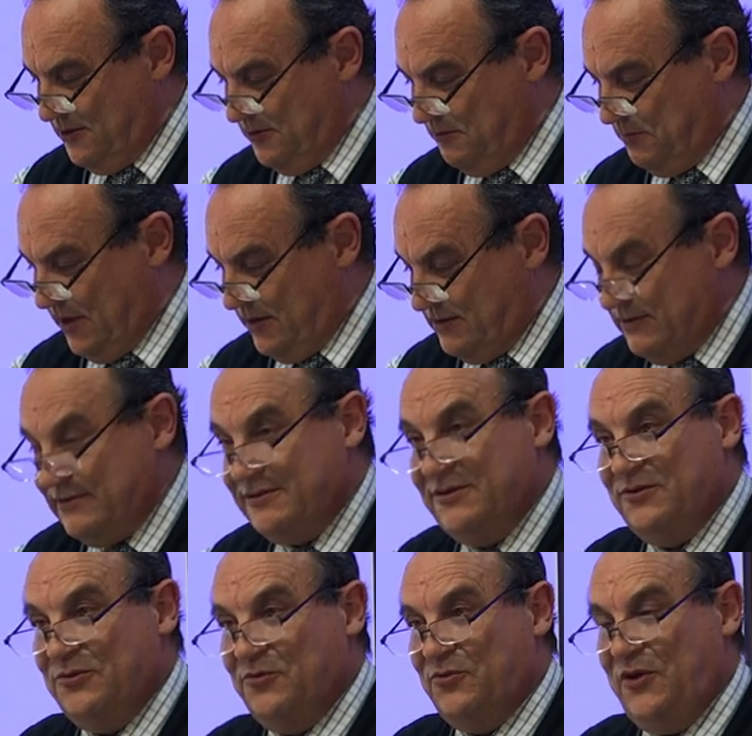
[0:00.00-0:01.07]
But
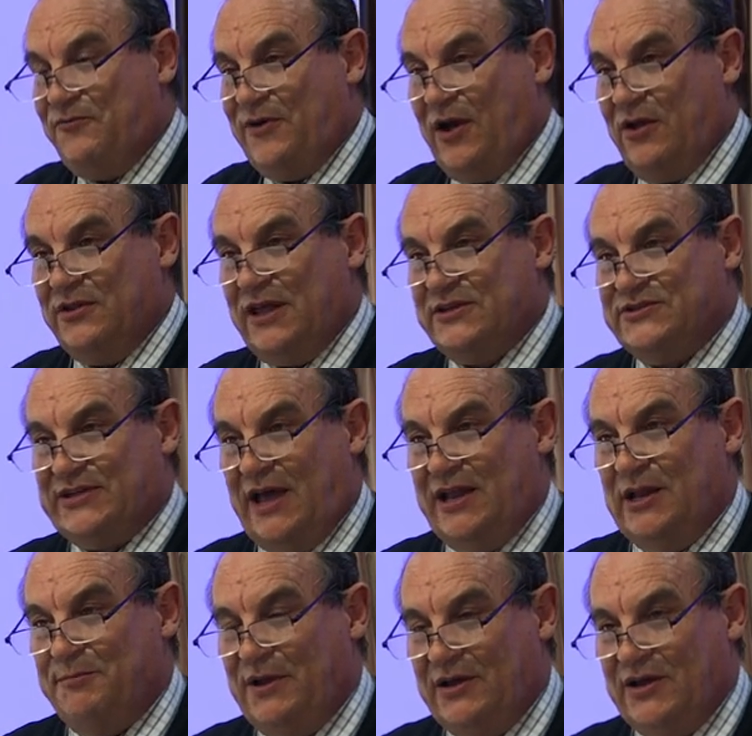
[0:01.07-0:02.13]
we felt
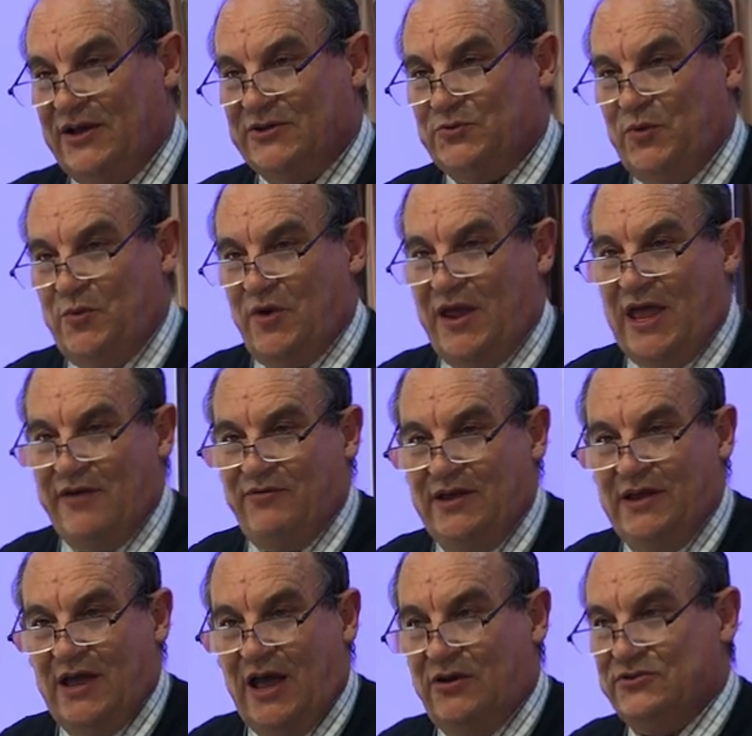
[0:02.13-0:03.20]
excited because we were
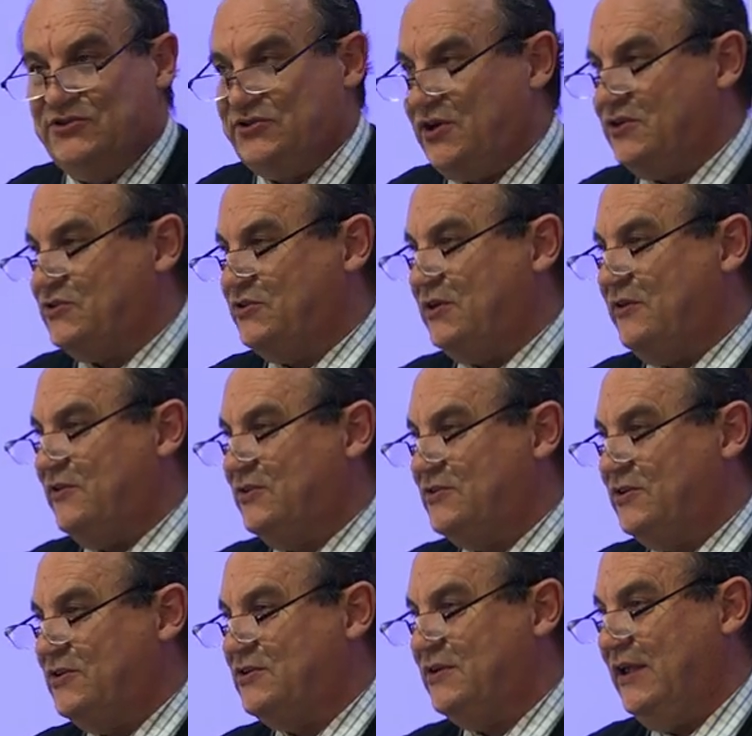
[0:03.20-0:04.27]
having our church
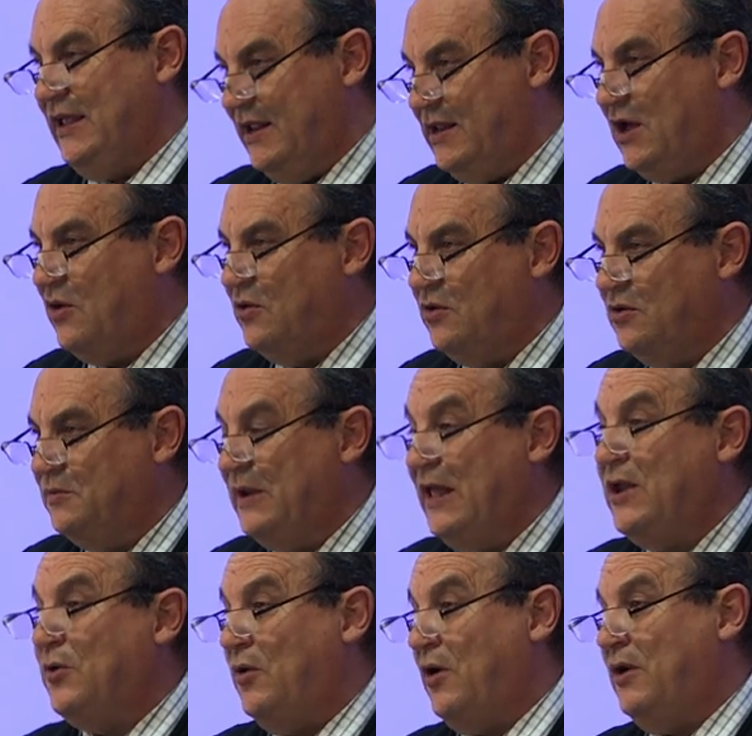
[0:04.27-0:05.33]
services in our home.
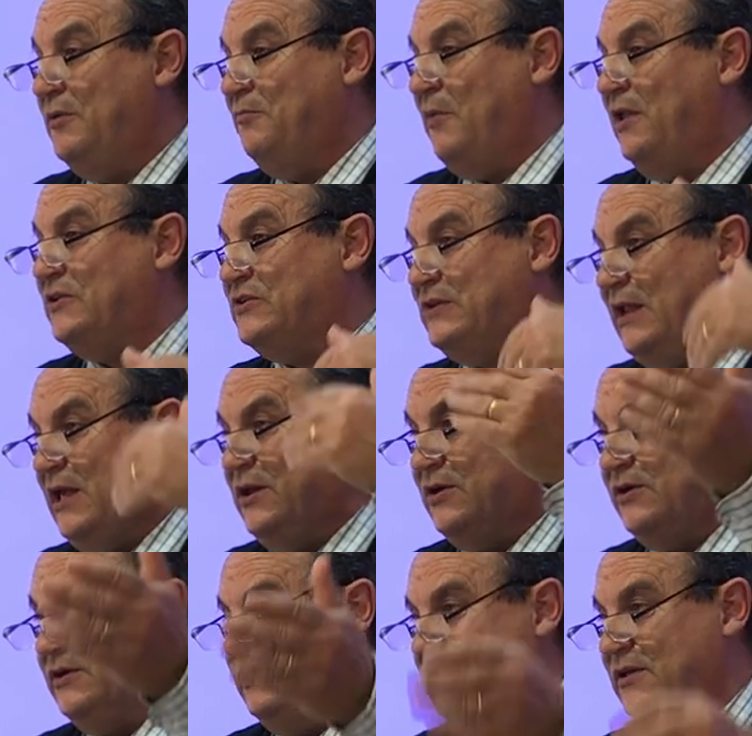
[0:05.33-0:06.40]
Later on, months
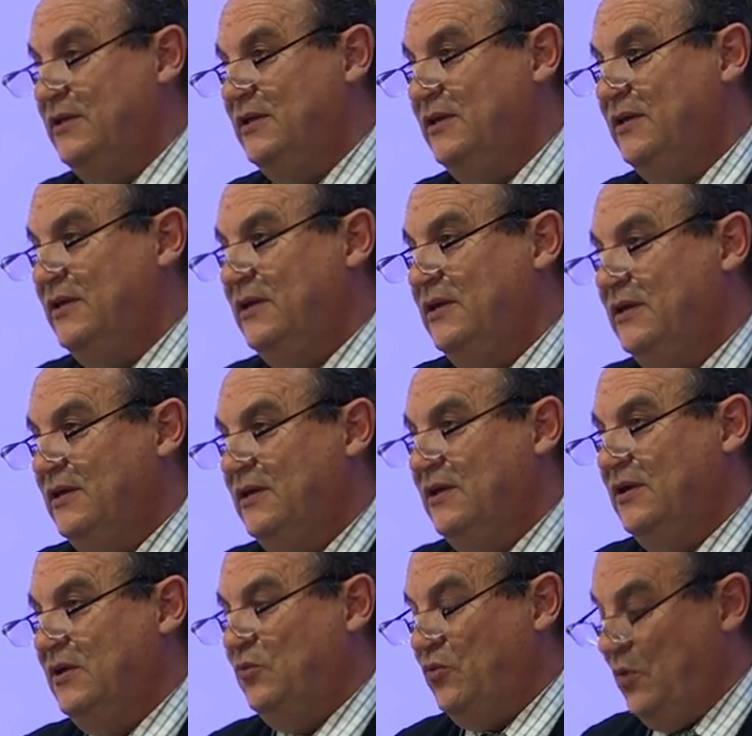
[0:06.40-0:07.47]
later,
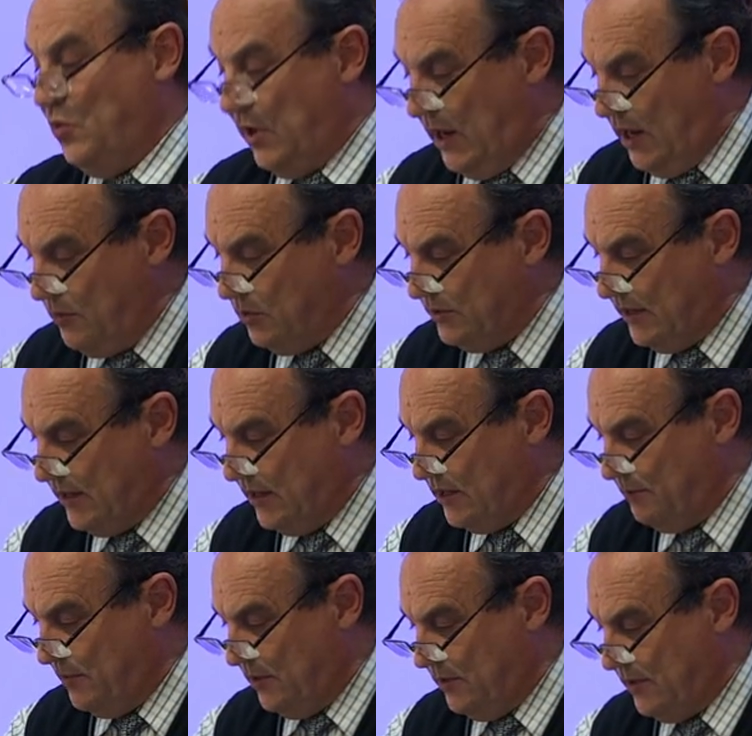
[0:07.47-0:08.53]
we were able to get a
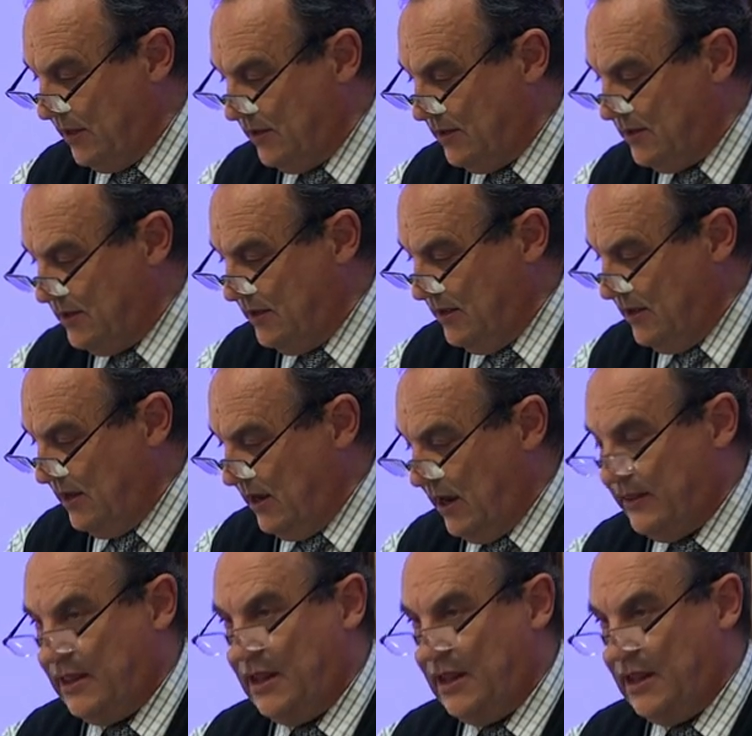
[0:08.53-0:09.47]
building. And